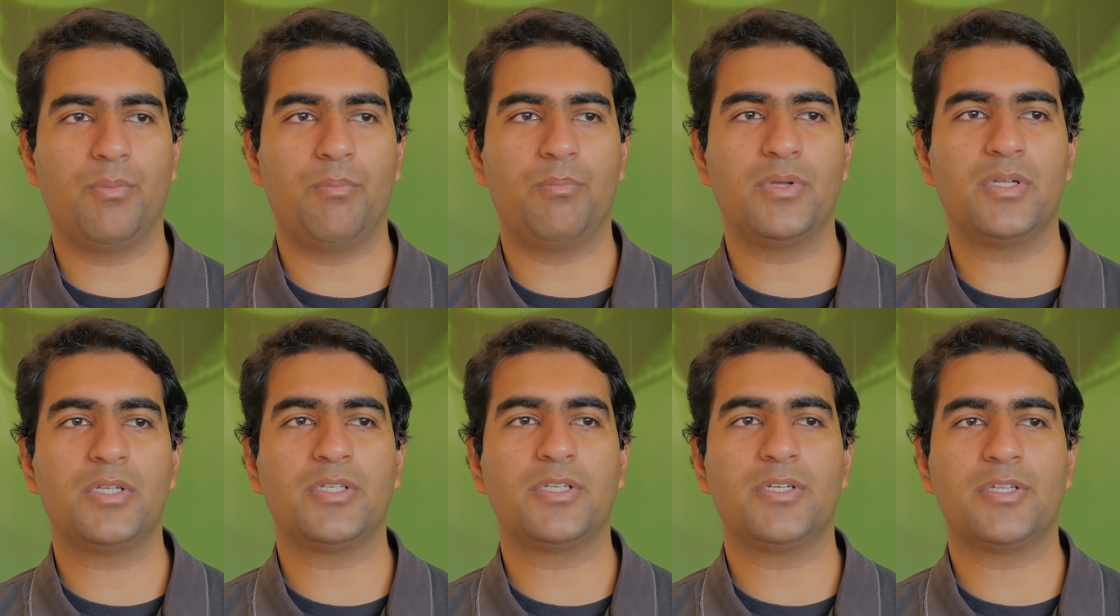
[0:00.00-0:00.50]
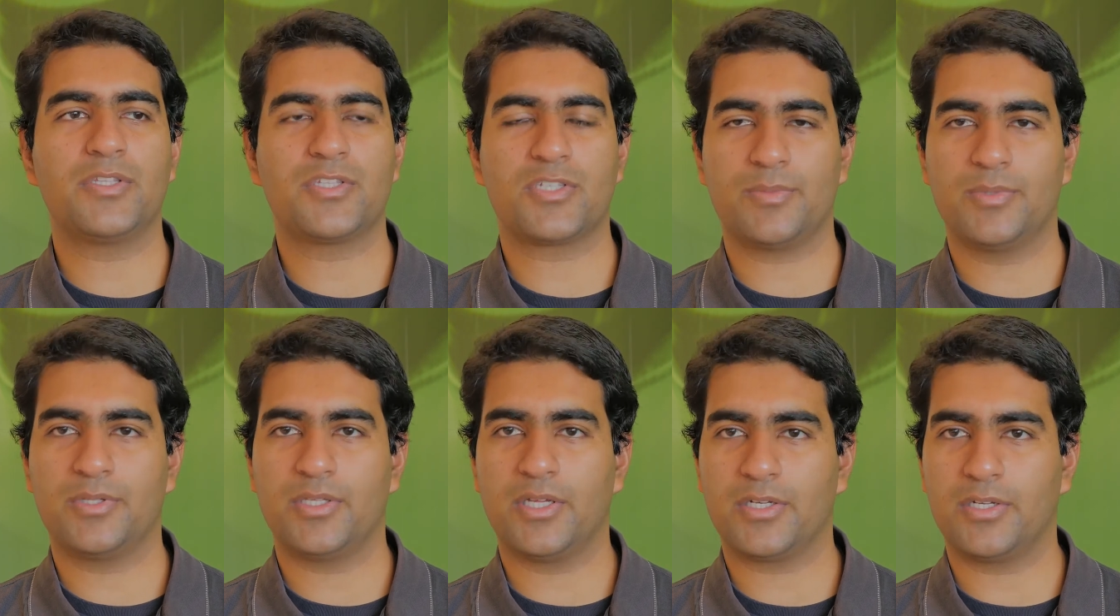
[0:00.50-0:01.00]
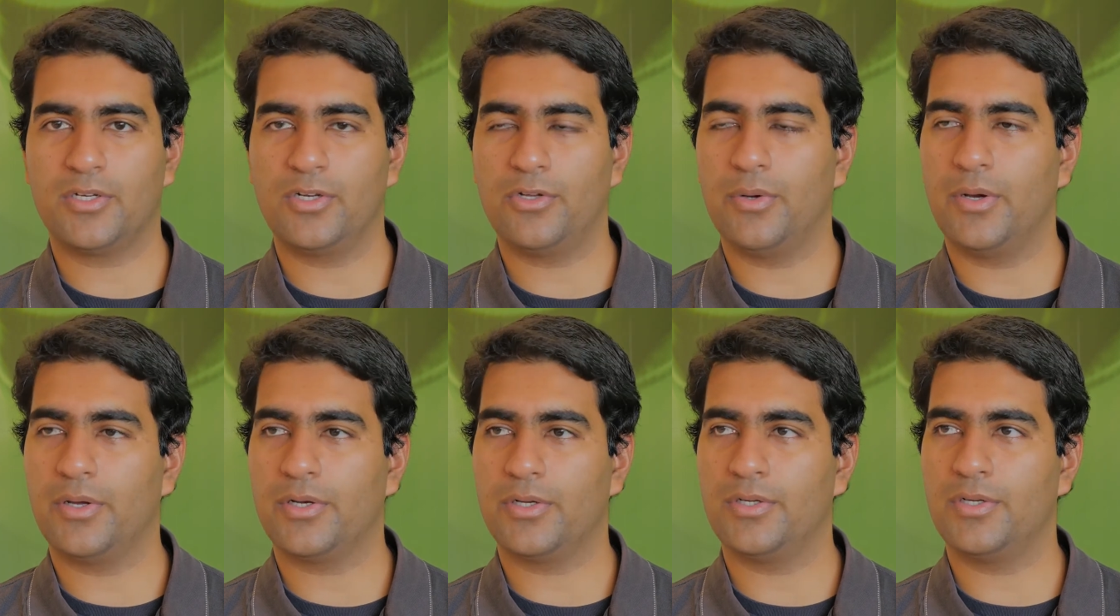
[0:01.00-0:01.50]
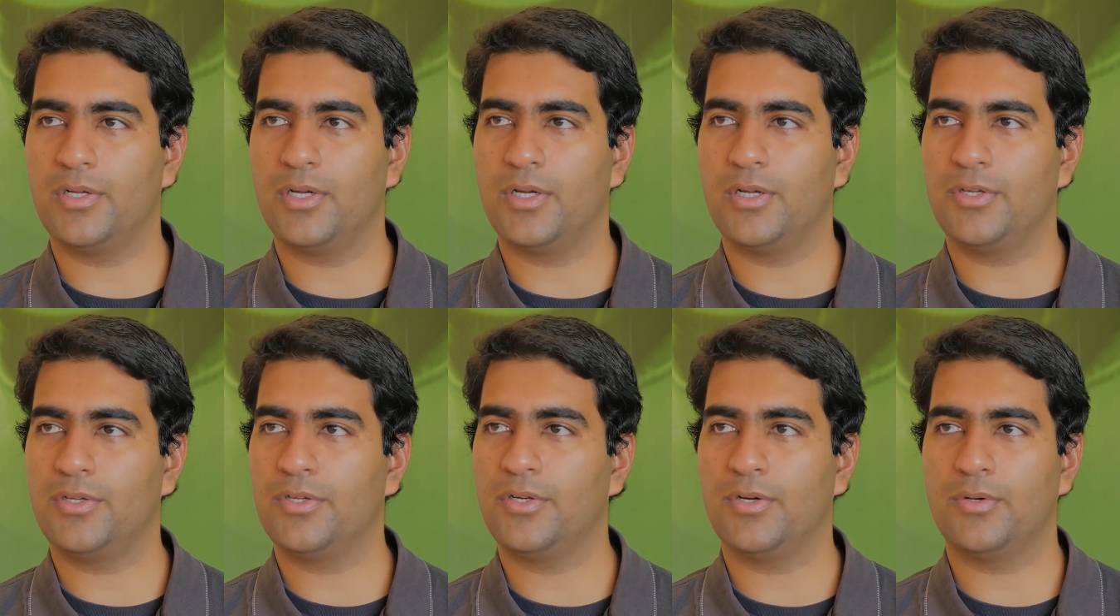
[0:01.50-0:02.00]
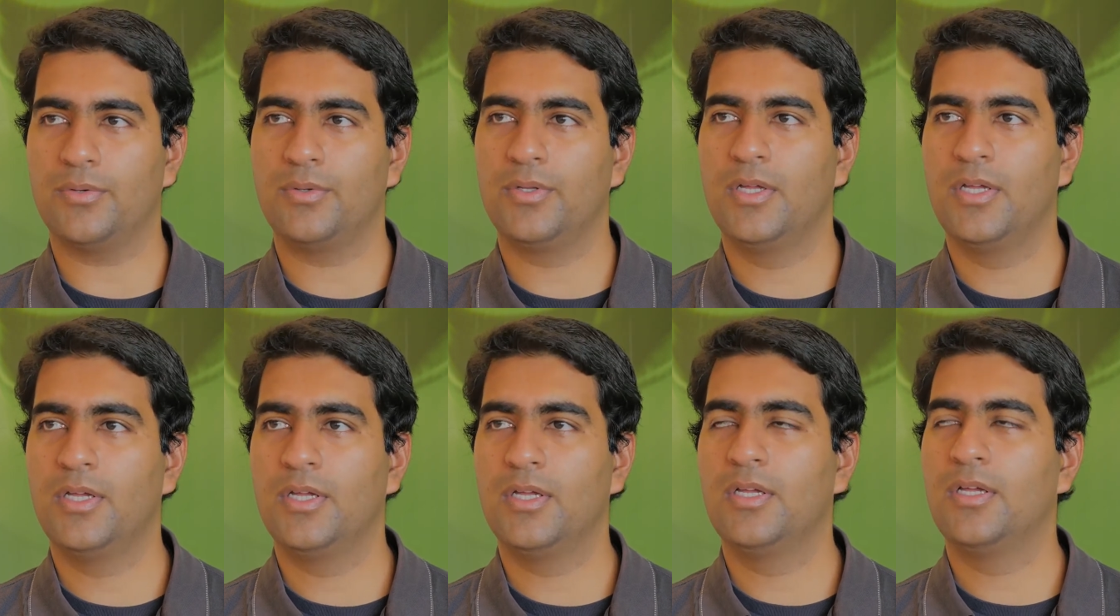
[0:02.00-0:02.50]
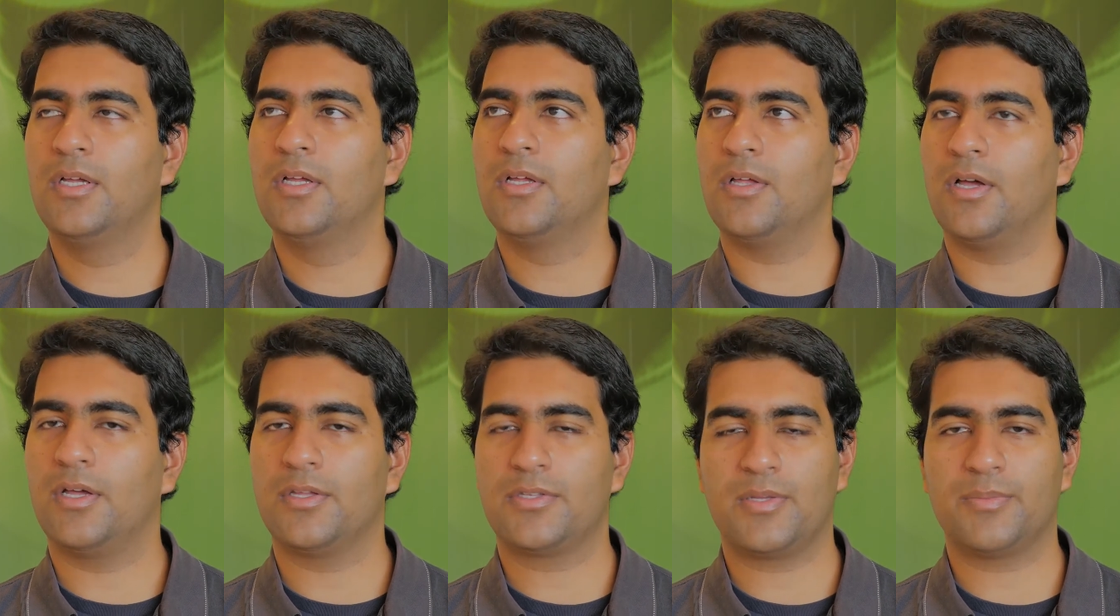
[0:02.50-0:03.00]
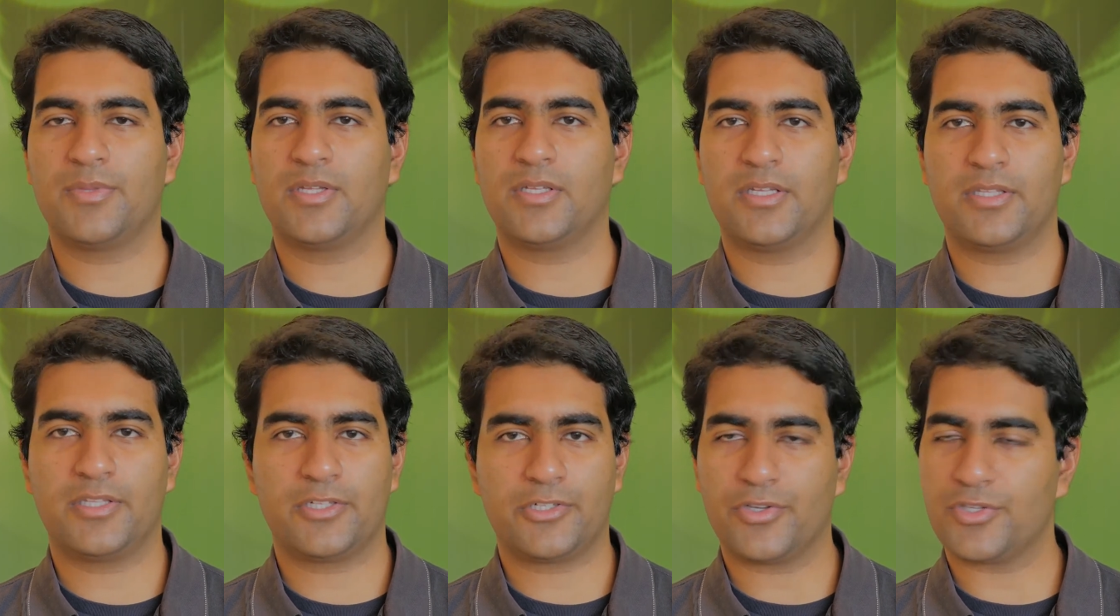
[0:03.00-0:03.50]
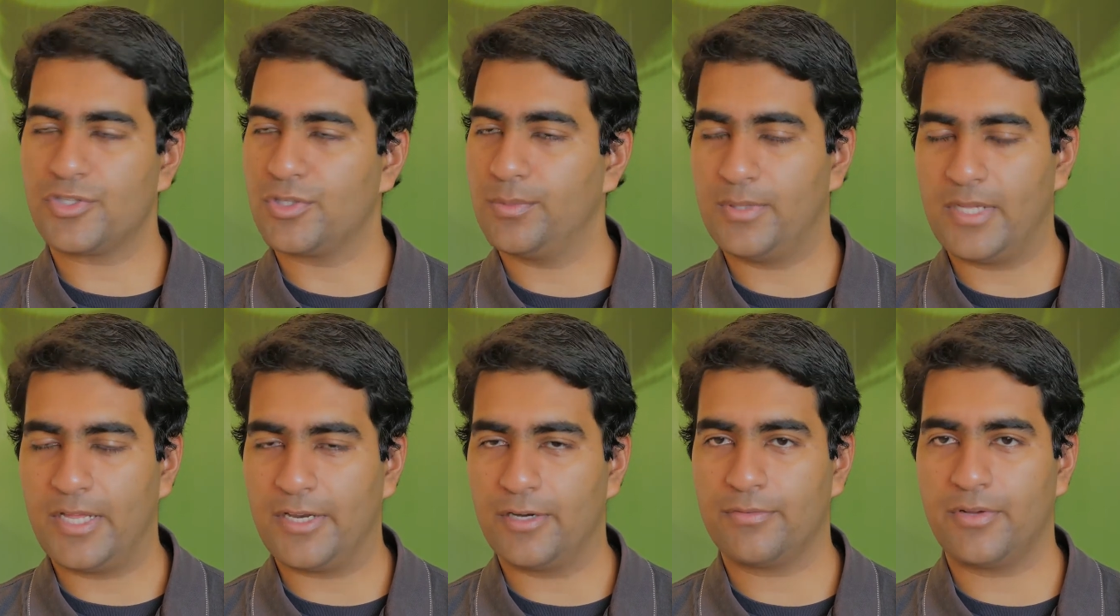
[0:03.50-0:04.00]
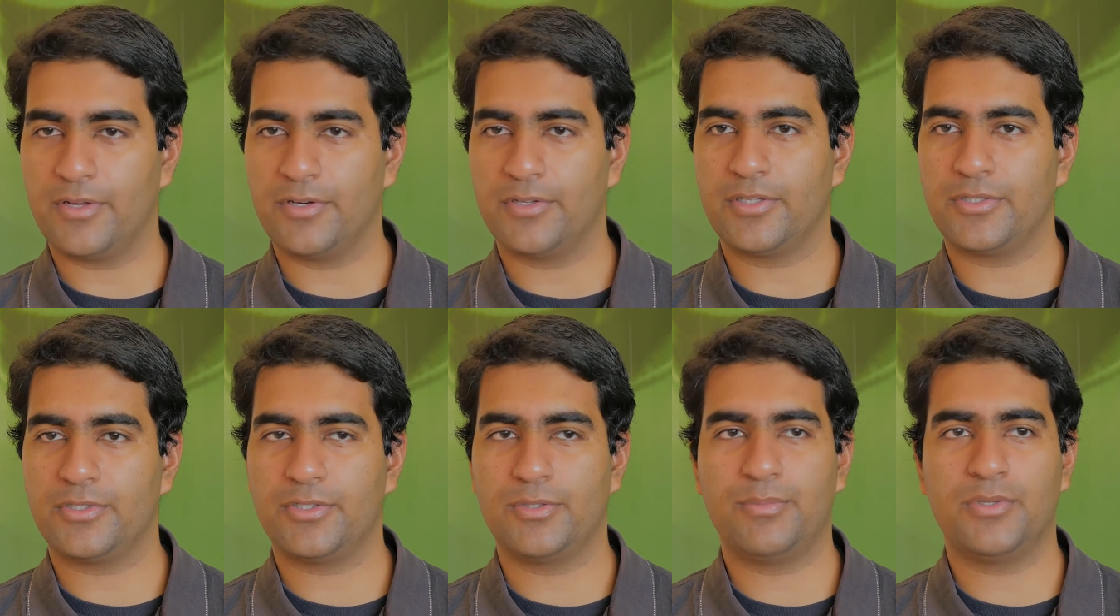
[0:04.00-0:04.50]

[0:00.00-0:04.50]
build an instrument that can go out and, something like the Terrestrial Planet Finder,